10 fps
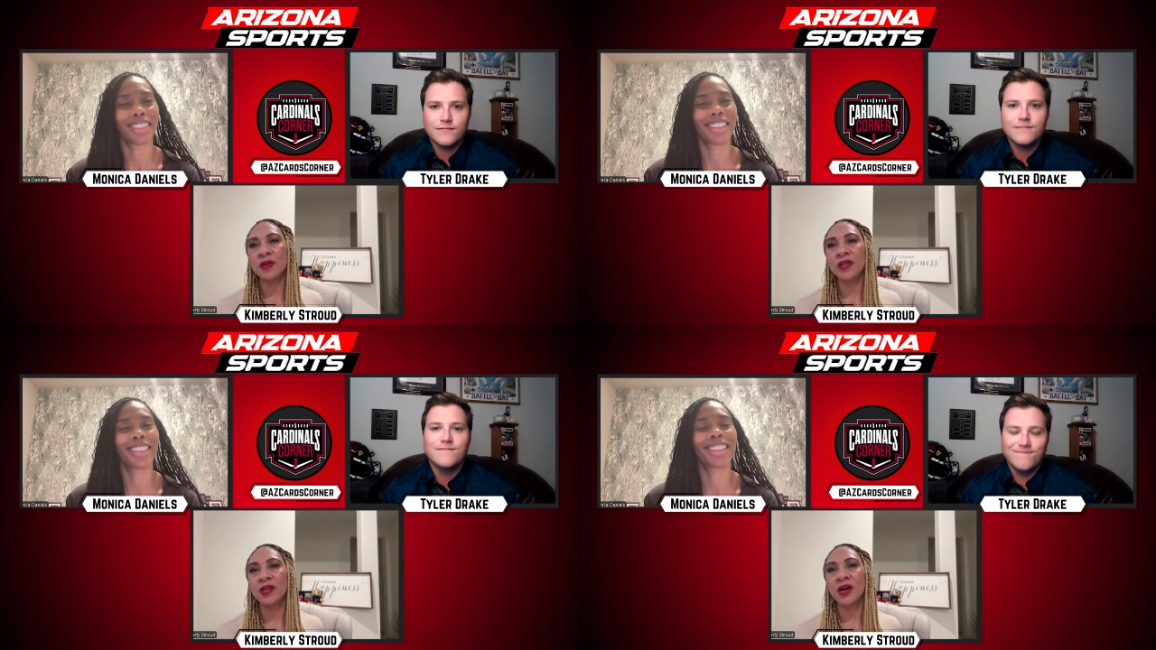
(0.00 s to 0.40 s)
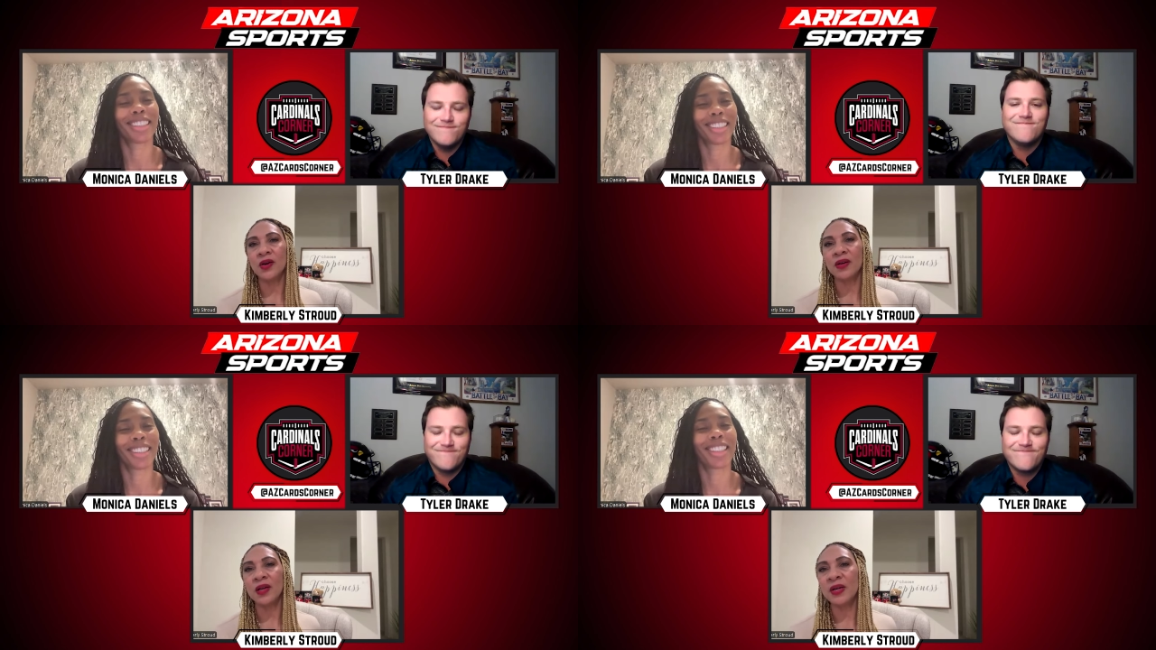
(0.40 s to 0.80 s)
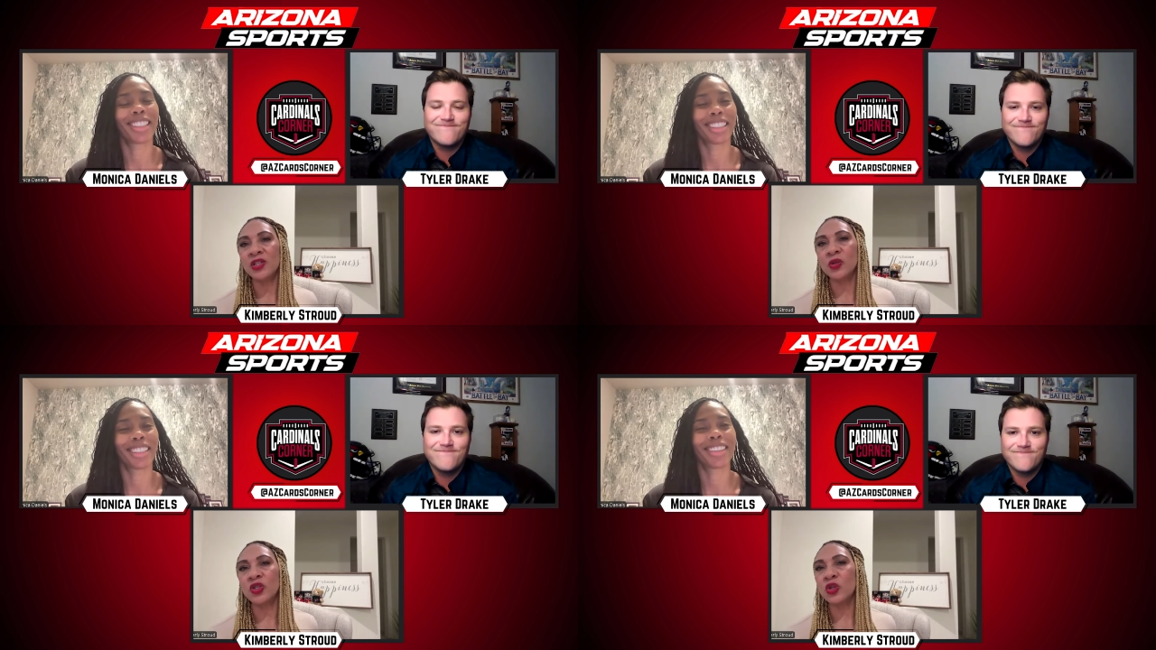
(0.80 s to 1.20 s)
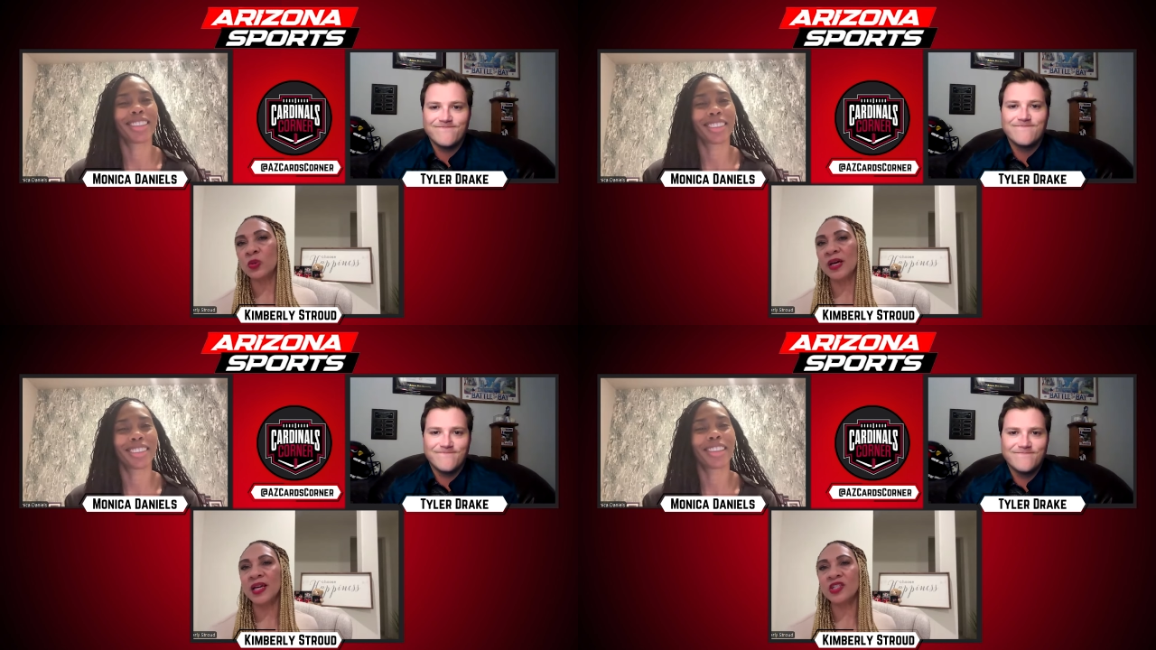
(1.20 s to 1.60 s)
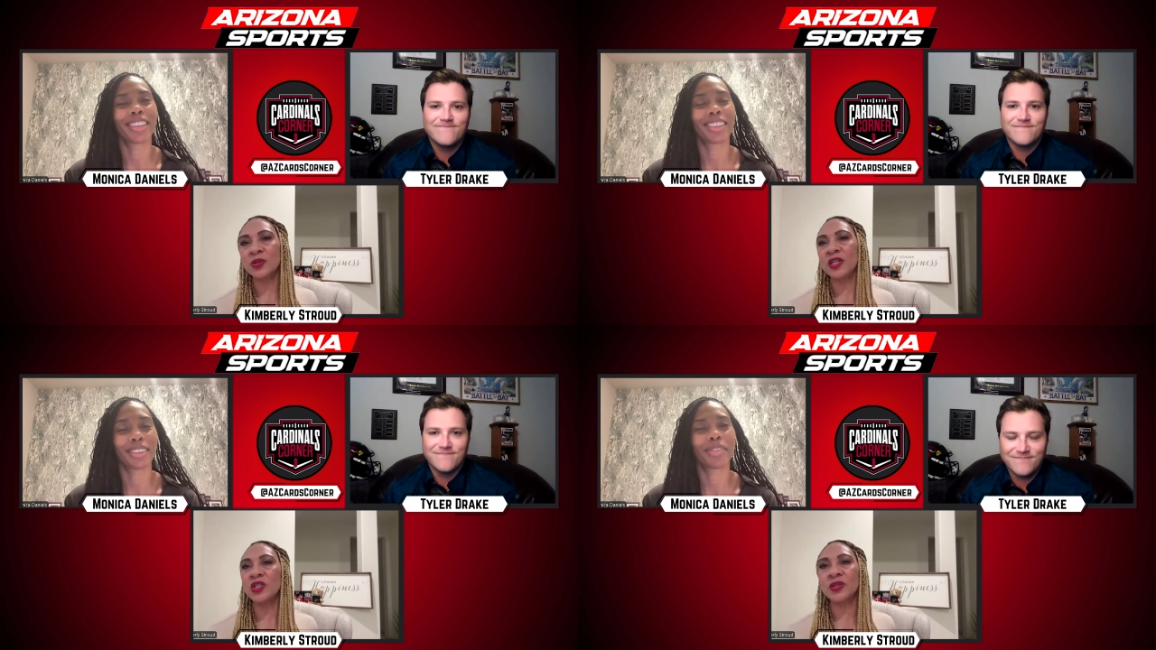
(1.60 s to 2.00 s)
Speaker 1: you know am i doing too much
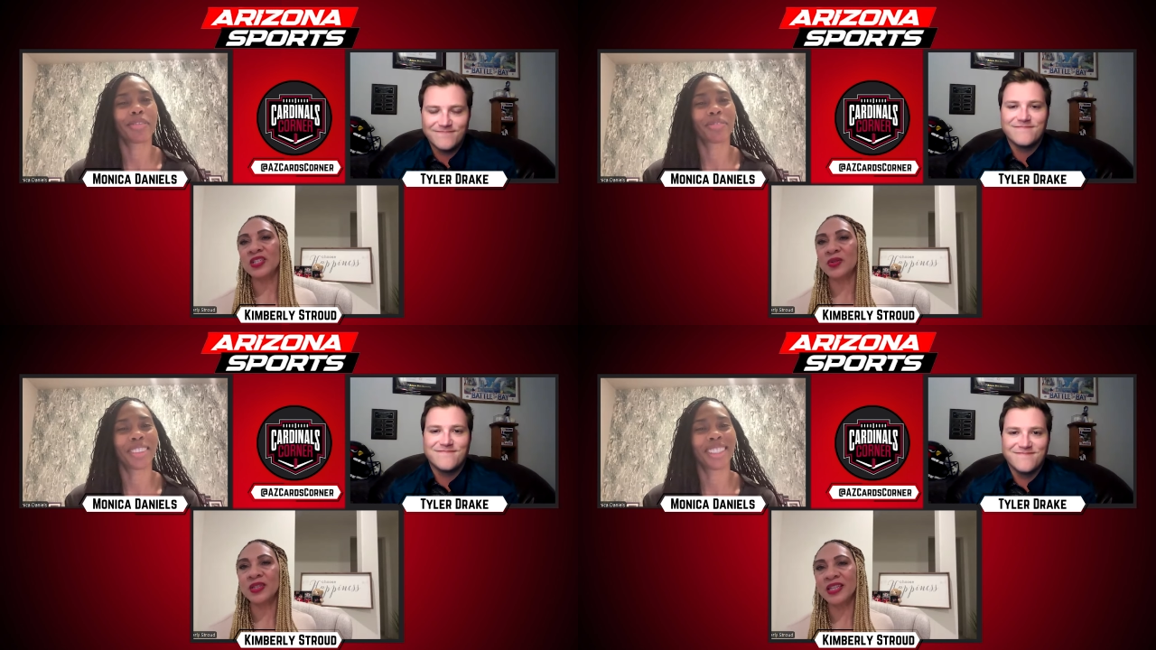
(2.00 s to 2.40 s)
am i doing too